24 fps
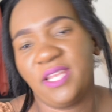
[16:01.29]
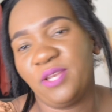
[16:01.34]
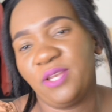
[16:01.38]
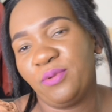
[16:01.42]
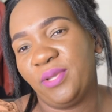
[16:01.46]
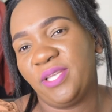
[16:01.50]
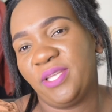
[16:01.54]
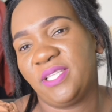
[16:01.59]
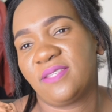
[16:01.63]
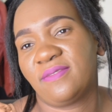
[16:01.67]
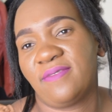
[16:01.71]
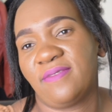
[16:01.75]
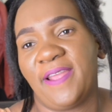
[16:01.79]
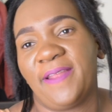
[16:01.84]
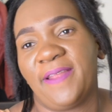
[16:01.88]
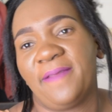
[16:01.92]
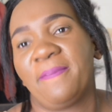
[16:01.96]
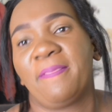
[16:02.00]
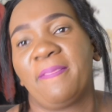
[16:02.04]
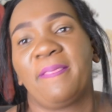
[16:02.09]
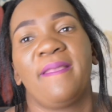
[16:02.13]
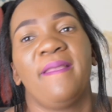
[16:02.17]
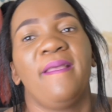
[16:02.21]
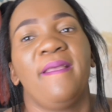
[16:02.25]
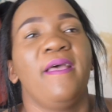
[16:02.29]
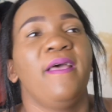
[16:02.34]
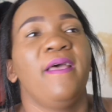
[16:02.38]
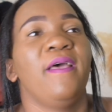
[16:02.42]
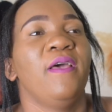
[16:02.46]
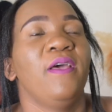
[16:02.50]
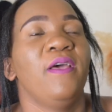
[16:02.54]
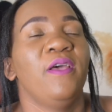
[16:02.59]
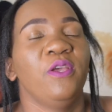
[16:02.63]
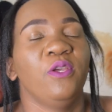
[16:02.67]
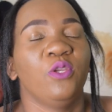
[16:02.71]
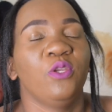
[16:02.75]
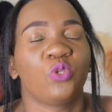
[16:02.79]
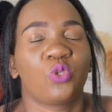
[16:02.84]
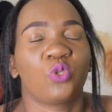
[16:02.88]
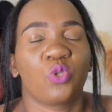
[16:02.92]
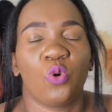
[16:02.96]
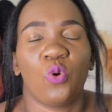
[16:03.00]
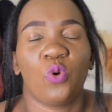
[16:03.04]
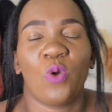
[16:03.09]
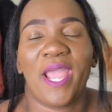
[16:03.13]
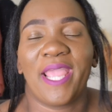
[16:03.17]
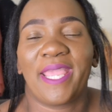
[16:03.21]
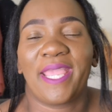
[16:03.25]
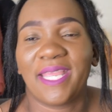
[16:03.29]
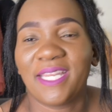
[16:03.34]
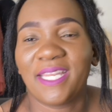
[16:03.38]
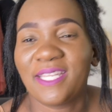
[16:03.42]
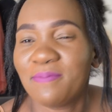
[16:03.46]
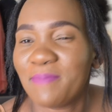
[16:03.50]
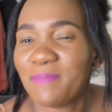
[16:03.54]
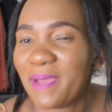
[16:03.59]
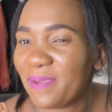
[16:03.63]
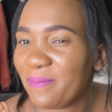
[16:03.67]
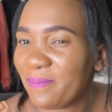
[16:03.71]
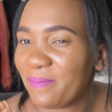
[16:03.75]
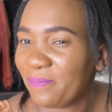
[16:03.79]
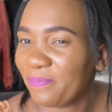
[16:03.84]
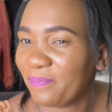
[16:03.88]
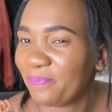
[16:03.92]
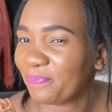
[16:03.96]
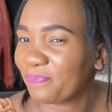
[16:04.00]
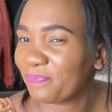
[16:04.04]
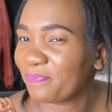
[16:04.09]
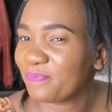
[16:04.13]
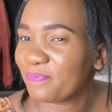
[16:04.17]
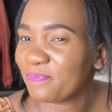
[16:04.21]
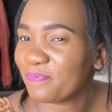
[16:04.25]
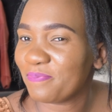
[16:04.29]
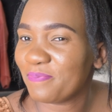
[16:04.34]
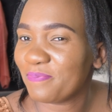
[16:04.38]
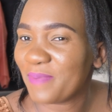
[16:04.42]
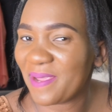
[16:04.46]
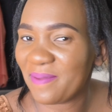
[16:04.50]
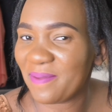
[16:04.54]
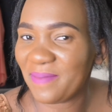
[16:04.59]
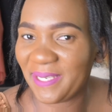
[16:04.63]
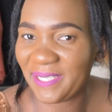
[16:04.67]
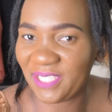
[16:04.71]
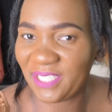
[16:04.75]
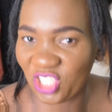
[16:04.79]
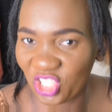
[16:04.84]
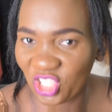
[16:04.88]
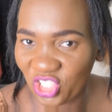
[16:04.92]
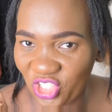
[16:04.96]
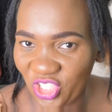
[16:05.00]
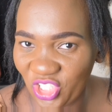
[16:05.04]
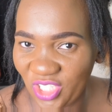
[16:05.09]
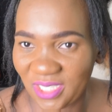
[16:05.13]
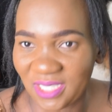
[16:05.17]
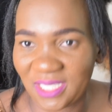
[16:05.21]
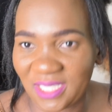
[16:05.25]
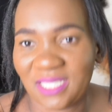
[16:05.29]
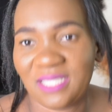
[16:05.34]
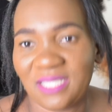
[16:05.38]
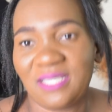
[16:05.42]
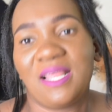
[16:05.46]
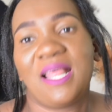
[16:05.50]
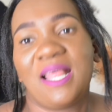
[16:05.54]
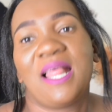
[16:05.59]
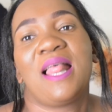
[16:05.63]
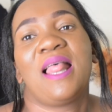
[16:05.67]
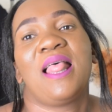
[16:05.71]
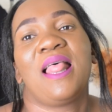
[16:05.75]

anyway it's fine so i get my my injections